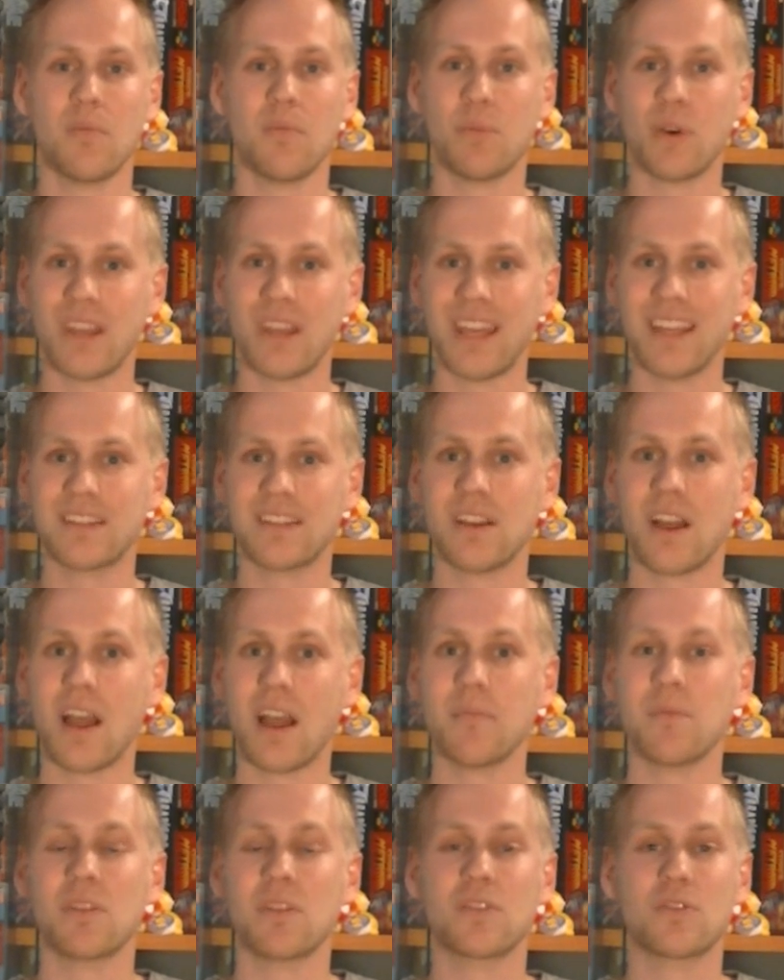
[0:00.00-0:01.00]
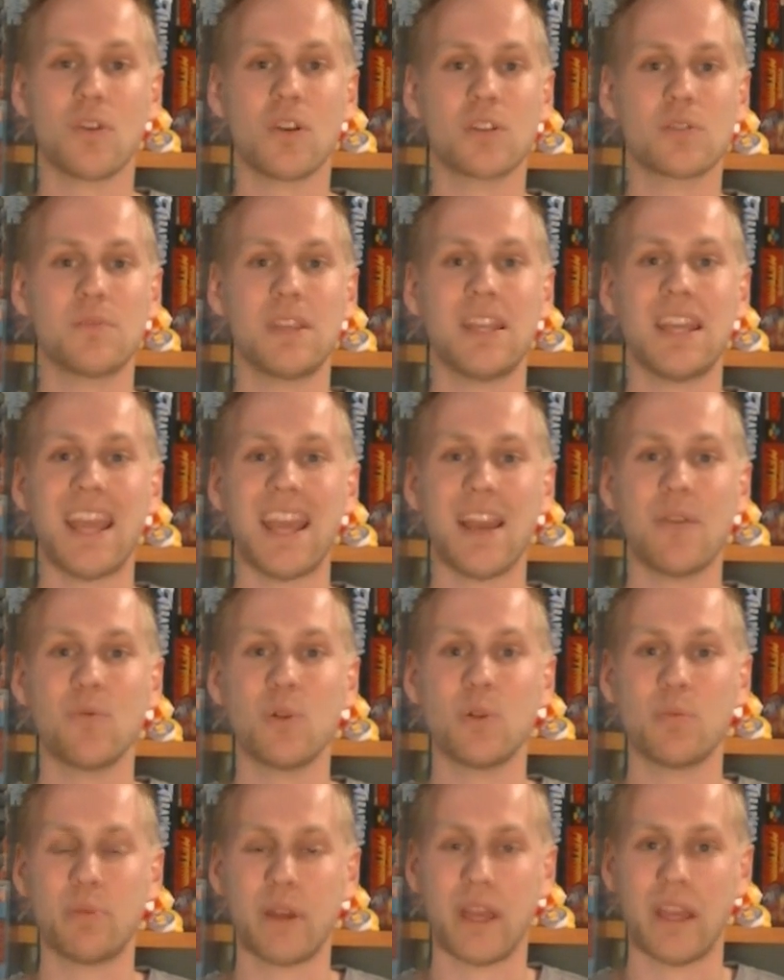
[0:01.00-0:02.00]
but in time, trust me, it
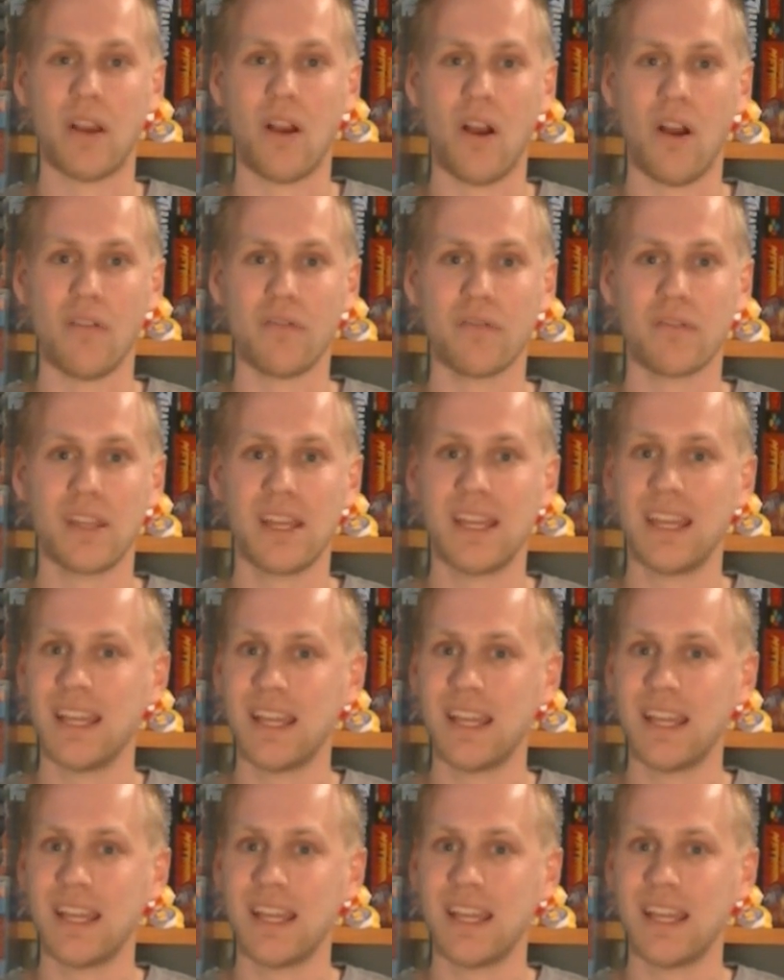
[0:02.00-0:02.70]
will pay off.